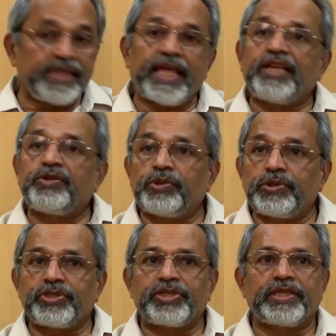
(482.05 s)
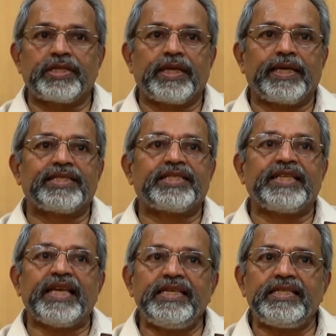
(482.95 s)
That shows a
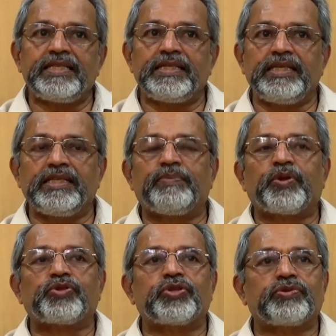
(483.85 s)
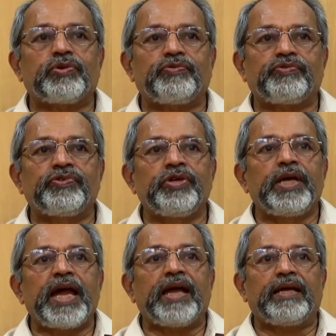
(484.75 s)
stage in the process of
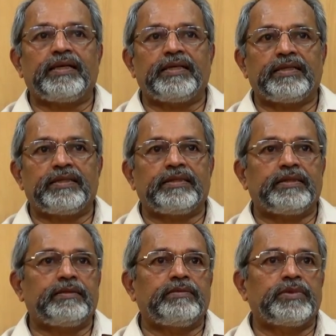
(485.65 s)
uh,